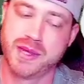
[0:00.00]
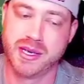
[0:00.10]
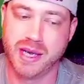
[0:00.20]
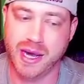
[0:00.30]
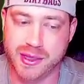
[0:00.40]

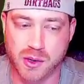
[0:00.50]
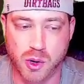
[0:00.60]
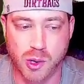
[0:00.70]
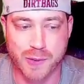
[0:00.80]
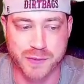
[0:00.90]
And then
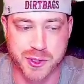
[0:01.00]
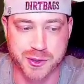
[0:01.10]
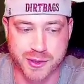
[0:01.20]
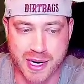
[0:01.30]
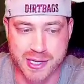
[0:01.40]
all of your
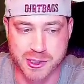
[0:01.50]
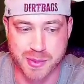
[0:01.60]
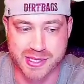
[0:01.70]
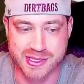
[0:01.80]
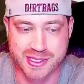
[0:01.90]
other guys are
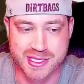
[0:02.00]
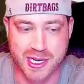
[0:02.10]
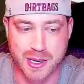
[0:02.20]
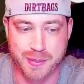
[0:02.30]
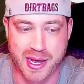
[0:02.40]
basically set
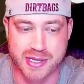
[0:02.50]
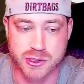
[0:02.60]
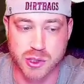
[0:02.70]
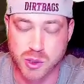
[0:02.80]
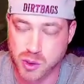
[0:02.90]
up as
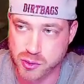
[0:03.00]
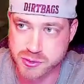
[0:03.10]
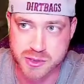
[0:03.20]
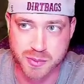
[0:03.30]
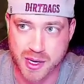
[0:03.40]
close
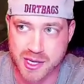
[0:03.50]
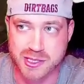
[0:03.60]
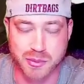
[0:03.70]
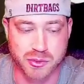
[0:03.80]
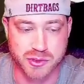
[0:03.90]
as
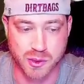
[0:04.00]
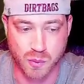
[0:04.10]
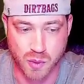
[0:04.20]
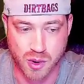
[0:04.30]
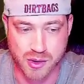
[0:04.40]
possible to the
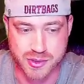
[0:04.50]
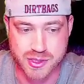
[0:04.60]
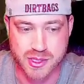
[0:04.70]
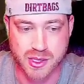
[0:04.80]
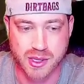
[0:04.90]
walls,
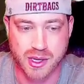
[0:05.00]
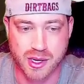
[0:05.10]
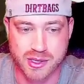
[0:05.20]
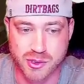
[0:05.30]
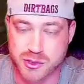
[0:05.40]
uh,
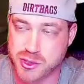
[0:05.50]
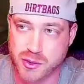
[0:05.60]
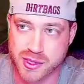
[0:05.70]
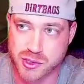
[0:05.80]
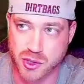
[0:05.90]
as long as you don't
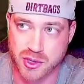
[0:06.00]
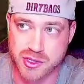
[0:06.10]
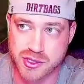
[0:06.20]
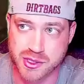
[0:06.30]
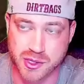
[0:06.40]
get
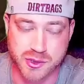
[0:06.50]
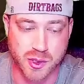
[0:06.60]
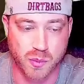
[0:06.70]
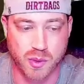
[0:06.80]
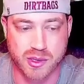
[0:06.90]
charged. You know,
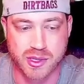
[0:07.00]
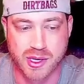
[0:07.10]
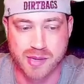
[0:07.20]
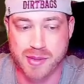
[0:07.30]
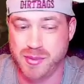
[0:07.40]
turn one,
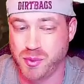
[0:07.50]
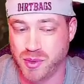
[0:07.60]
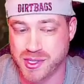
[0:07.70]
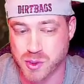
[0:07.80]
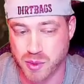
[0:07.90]
maybe one
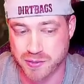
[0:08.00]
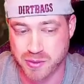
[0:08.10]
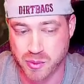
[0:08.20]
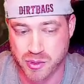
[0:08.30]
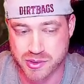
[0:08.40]
inch away from
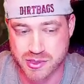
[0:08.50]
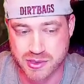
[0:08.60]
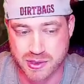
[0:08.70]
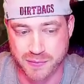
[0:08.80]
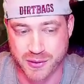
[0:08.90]
the walls
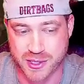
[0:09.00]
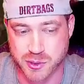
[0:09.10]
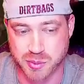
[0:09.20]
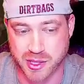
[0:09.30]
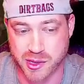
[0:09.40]
if you guys are
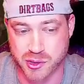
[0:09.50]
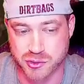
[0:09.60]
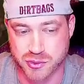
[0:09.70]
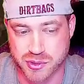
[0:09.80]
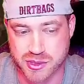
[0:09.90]
playing those
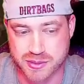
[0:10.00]
rules.